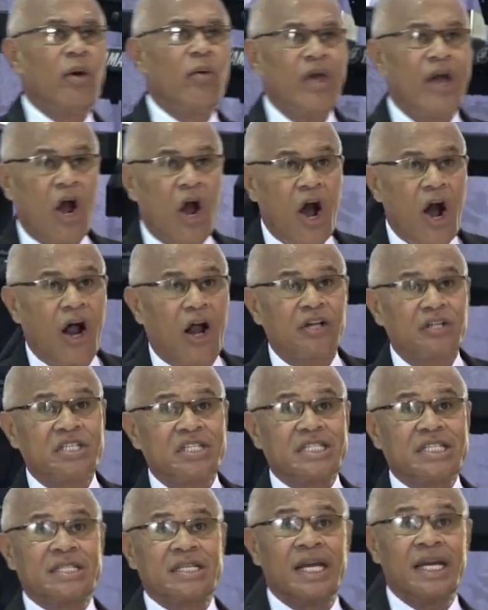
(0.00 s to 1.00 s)
We are all
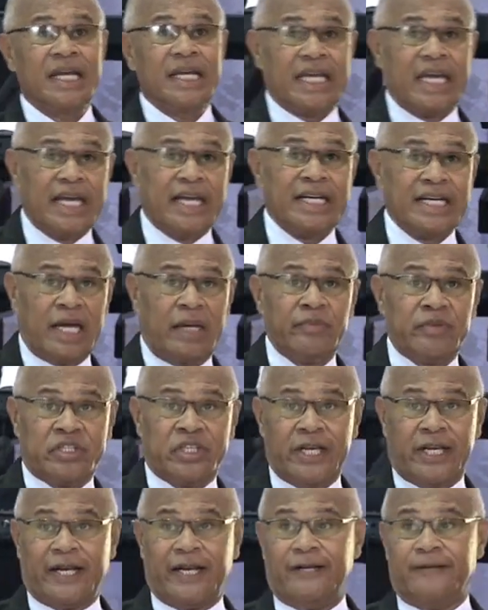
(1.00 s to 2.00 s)
kingdom
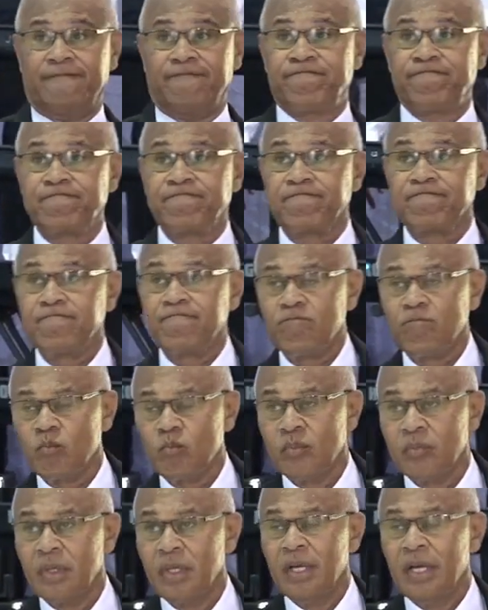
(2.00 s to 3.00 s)
seekers.
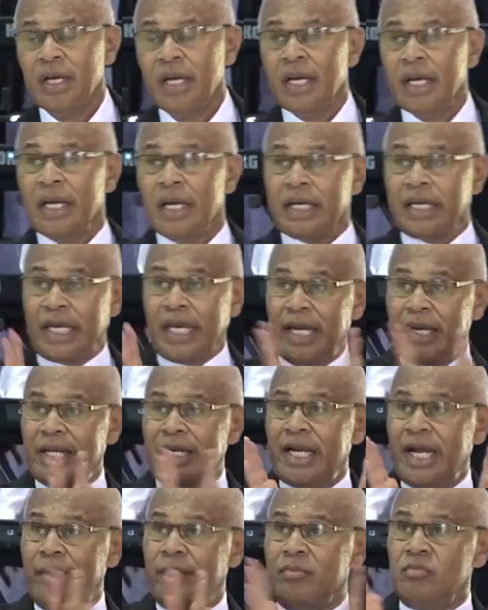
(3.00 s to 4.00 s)

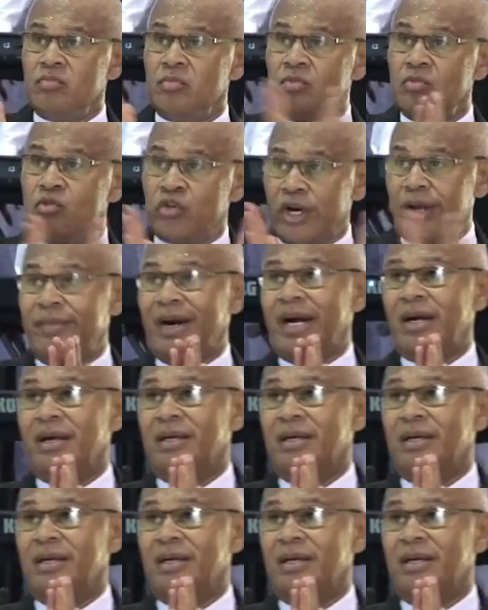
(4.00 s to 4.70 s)
Kingdom dreamer.